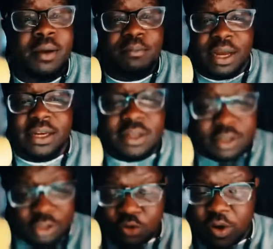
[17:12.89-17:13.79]
But
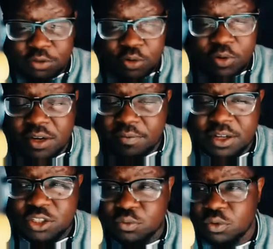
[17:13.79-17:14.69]
you have two
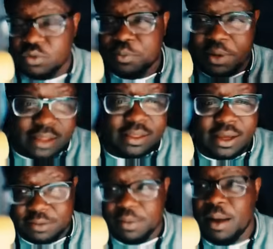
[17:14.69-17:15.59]
individuals, but I think
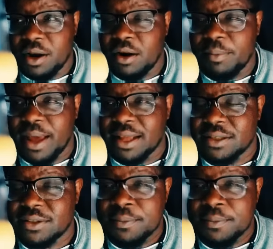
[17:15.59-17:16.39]
his mom had already passed.